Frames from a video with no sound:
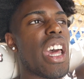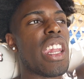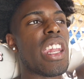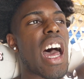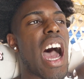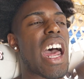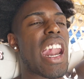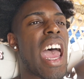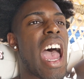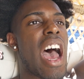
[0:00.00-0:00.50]

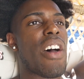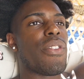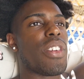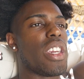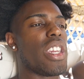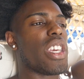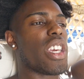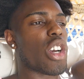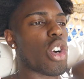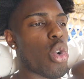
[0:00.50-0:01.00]
not having
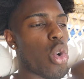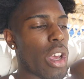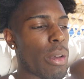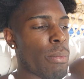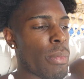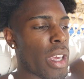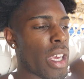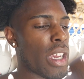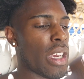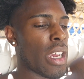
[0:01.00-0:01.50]
the
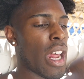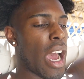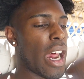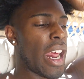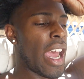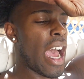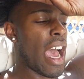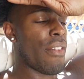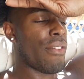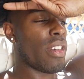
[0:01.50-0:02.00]
equipment, not
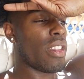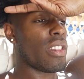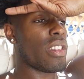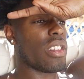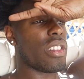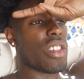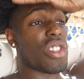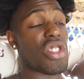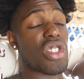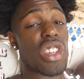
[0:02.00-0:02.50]
having the,
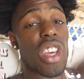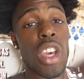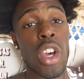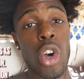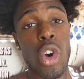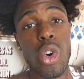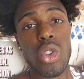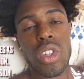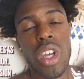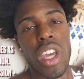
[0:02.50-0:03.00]
the
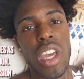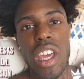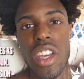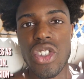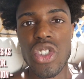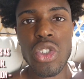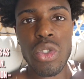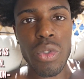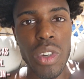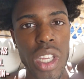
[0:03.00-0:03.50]
skill, the
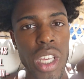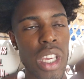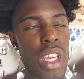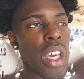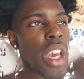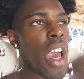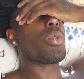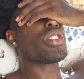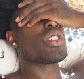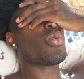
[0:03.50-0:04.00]
history,
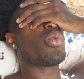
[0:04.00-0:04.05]
what's